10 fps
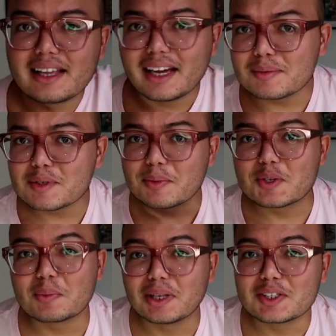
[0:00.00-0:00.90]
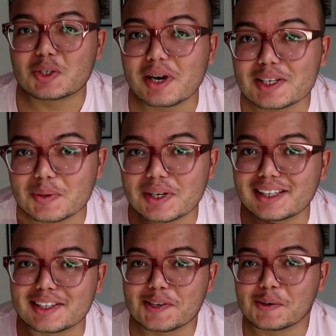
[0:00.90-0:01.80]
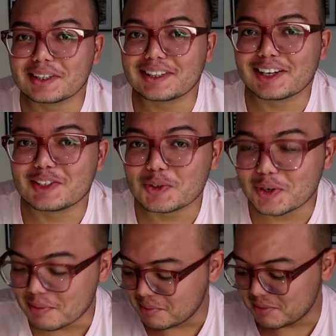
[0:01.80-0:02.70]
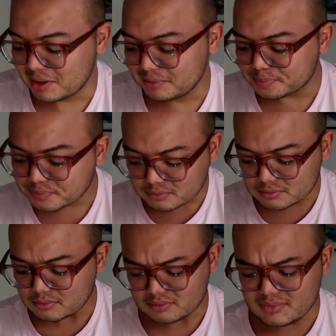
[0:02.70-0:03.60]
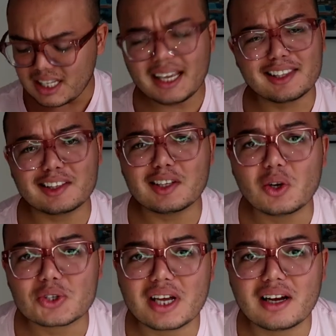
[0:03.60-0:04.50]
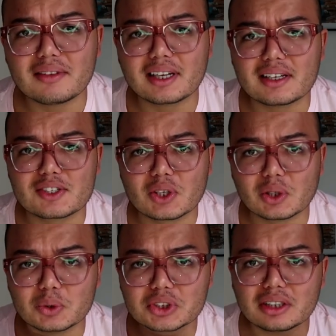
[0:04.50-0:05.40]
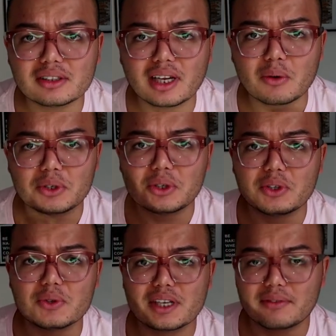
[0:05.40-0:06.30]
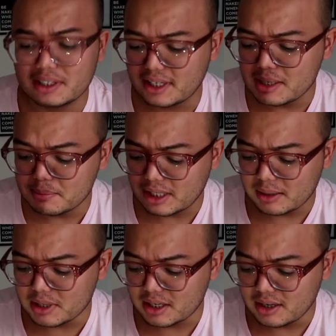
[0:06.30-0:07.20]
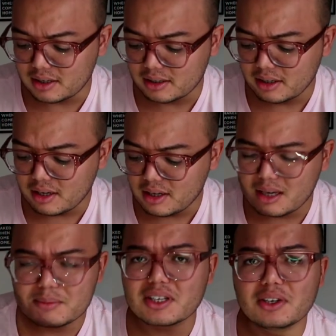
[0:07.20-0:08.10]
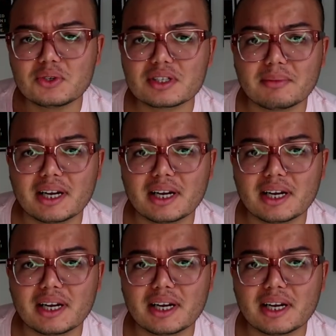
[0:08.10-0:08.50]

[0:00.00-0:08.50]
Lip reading: that I'm supposed to apply twice a week. That's the only thing I do remember. I think they also have like a solution that one you can use every day, but I'm just gonna use the